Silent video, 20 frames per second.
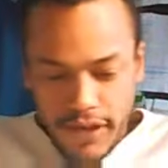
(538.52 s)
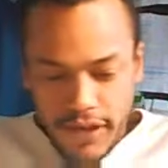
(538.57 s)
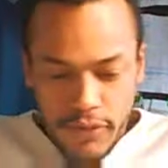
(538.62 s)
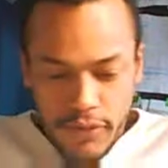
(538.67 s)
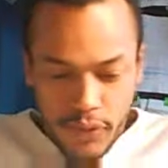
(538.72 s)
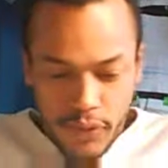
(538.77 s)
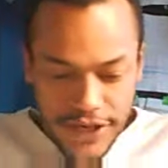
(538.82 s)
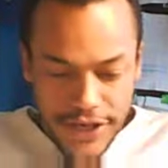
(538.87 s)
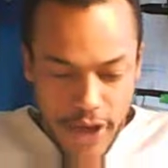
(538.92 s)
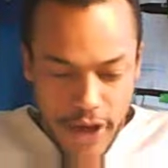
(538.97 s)

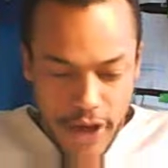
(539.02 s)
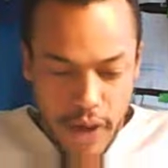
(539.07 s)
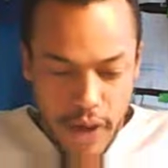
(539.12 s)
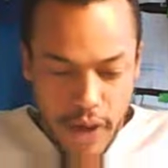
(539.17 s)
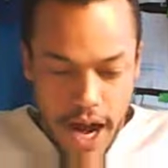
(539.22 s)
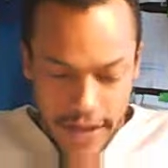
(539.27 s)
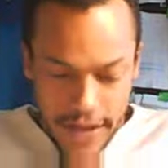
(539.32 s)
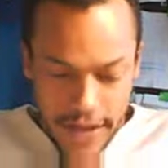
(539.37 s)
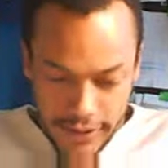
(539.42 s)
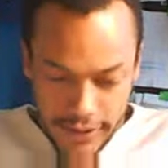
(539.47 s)
we go
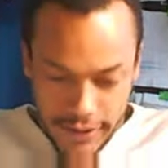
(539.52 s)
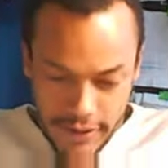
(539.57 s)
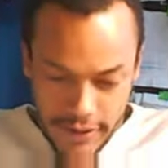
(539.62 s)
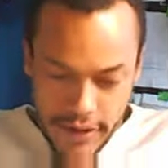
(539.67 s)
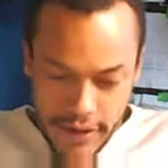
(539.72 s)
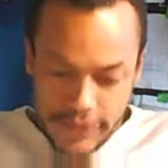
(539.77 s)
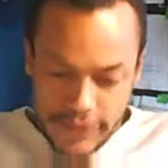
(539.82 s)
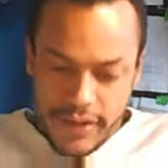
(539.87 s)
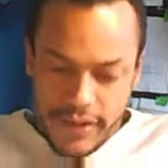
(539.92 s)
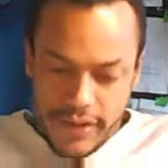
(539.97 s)
on.
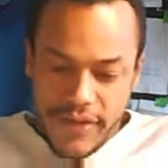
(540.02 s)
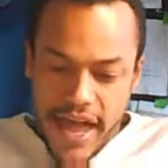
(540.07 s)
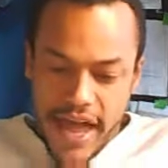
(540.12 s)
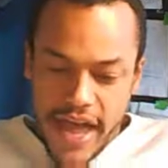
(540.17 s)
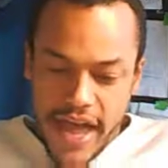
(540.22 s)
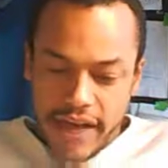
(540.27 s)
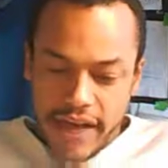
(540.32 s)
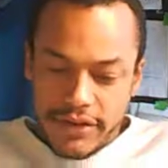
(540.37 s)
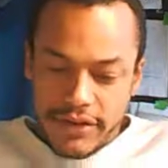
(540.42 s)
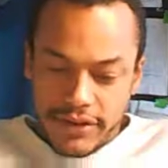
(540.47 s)
The sum of the
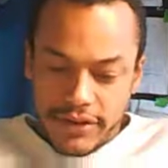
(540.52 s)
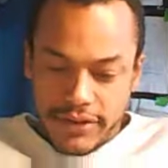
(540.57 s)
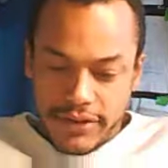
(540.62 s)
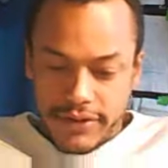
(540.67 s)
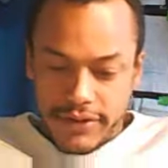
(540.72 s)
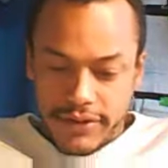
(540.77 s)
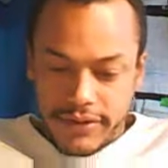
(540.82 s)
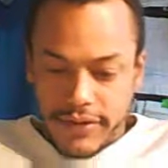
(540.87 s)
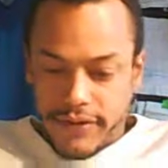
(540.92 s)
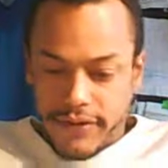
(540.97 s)

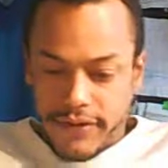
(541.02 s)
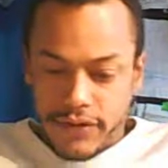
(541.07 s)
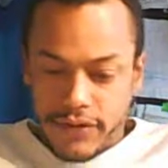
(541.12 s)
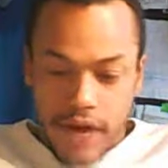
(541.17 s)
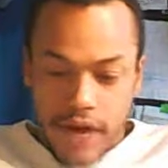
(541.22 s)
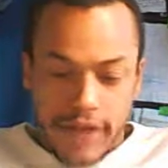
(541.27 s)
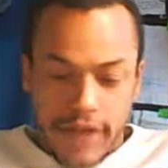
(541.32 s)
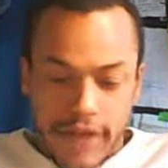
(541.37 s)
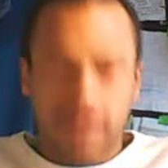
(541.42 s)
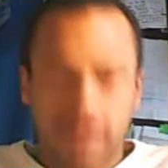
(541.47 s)
angles of the
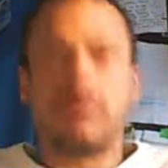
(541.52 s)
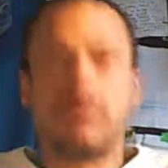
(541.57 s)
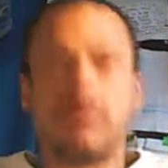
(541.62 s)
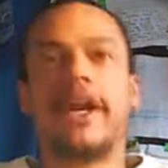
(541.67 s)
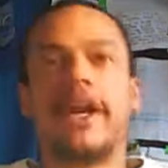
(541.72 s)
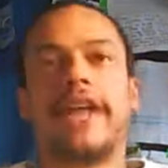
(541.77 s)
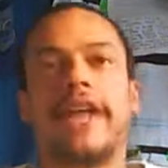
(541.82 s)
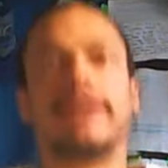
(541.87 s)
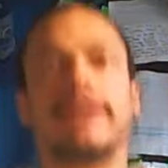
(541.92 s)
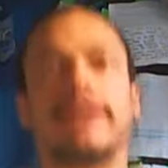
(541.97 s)
triangle is
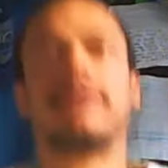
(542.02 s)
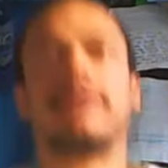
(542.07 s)
180.